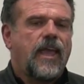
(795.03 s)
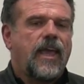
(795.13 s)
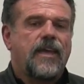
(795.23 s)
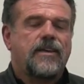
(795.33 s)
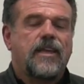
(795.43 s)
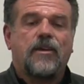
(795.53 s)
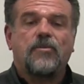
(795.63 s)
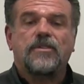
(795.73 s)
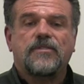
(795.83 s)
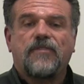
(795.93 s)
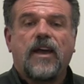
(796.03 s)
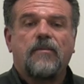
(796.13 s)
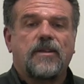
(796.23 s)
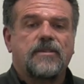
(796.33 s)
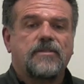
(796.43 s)
And it was
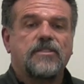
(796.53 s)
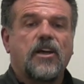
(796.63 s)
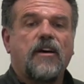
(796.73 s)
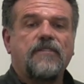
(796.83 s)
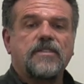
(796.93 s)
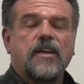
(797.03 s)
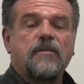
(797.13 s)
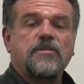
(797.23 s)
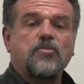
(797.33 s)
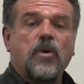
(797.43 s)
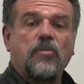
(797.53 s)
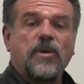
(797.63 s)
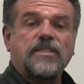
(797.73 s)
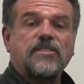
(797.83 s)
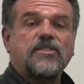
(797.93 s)
fabulous. Because oftentimes when
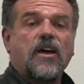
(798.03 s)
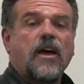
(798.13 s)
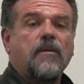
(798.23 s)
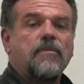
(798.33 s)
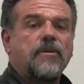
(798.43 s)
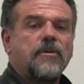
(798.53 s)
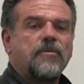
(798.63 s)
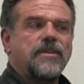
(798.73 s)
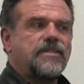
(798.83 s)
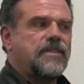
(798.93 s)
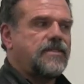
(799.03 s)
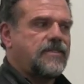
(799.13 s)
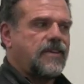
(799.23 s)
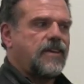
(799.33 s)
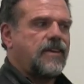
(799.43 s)
we stop
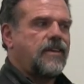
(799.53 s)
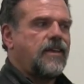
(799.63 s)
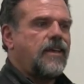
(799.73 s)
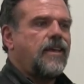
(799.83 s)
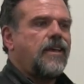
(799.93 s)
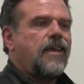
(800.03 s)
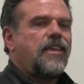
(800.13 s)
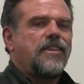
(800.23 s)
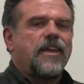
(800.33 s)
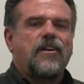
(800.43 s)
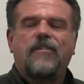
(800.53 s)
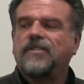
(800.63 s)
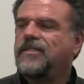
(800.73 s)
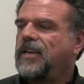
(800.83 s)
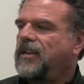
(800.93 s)
resisting, then all of
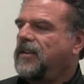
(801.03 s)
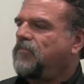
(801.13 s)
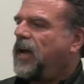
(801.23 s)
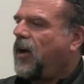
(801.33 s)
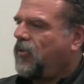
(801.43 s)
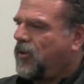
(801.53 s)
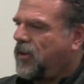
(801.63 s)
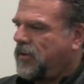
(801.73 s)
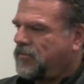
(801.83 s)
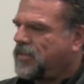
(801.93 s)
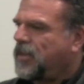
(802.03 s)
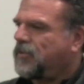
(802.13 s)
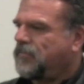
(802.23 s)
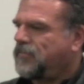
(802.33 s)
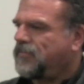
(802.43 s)
a sudden power comes in.
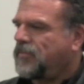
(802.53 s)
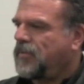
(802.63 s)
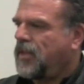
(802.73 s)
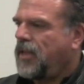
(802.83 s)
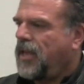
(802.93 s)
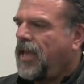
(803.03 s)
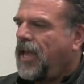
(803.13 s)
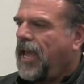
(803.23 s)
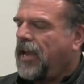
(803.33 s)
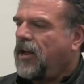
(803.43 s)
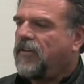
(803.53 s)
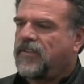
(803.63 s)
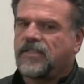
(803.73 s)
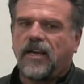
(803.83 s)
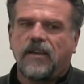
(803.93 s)
And
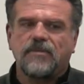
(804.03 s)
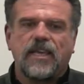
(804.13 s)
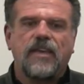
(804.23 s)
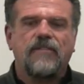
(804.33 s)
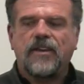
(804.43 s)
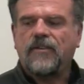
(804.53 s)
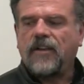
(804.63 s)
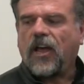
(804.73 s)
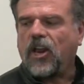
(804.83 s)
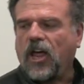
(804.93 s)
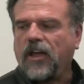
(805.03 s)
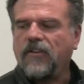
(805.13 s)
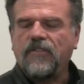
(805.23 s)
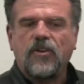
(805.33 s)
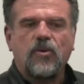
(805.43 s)
oftentimes, even a lot
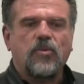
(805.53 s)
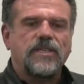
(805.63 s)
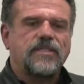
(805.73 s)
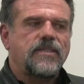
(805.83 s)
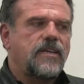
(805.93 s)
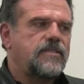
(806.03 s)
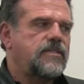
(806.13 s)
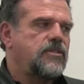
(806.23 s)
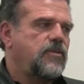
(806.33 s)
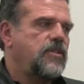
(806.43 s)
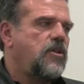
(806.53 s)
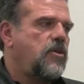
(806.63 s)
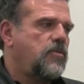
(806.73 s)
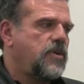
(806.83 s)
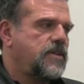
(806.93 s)
of you resist doing the
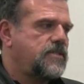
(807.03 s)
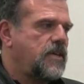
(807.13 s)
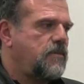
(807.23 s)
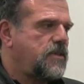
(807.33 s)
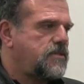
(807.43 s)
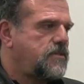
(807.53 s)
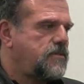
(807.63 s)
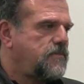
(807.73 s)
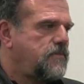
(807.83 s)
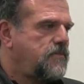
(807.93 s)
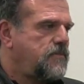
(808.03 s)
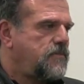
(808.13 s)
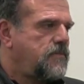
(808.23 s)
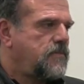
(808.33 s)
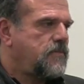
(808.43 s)
homework assignments.
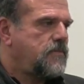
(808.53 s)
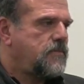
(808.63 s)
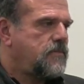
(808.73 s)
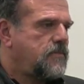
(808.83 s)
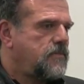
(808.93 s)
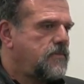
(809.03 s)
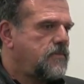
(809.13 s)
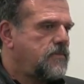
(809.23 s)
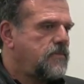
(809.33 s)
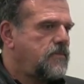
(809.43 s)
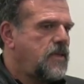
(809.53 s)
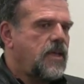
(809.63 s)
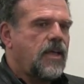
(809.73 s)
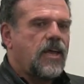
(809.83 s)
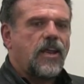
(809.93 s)

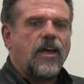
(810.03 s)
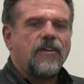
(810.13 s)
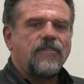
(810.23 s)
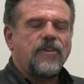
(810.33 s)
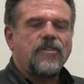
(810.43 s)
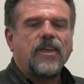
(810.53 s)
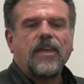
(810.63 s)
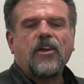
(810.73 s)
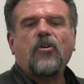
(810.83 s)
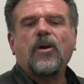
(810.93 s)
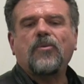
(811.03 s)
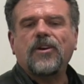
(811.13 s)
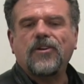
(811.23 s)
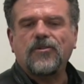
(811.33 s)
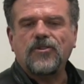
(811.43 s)
A lot of you think, oh, I
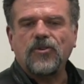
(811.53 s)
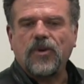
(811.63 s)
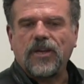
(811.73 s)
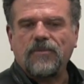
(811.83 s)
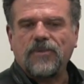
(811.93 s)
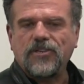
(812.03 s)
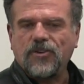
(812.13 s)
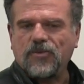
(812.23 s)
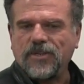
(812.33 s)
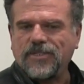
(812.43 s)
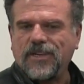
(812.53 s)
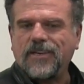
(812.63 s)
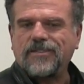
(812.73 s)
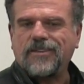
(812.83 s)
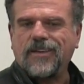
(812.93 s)
want to go do it, but you
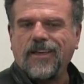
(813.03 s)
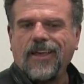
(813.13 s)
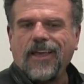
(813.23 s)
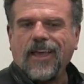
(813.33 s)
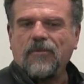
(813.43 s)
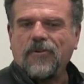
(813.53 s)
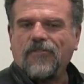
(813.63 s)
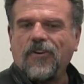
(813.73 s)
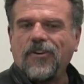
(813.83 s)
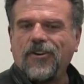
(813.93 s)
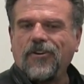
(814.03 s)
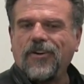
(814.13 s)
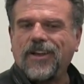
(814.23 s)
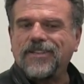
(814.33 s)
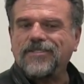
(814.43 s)
resist. And before you know
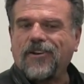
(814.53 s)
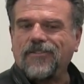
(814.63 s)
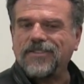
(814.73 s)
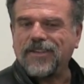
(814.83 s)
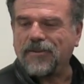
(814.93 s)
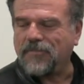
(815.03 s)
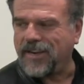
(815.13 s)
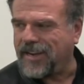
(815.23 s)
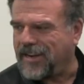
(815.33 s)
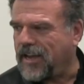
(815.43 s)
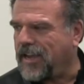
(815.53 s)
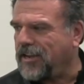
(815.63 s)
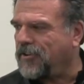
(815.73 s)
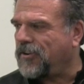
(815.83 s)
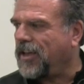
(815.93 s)
it, it's all of a sudden Monday night,
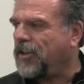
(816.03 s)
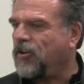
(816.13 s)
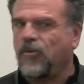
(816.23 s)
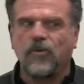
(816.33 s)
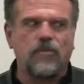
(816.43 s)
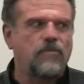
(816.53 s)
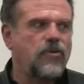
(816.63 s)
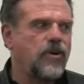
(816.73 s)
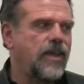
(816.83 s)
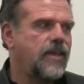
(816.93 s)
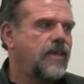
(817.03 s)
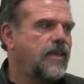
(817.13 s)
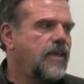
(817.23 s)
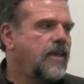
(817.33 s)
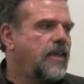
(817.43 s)
and you're like, oh boy,
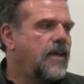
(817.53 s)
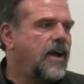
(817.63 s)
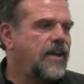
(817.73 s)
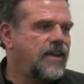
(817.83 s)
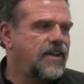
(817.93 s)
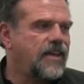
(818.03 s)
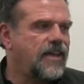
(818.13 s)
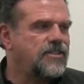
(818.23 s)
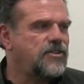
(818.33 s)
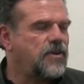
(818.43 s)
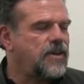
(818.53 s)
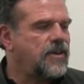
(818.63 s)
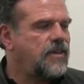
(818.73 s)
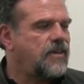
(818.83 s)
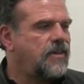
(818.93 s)
I need to get to it.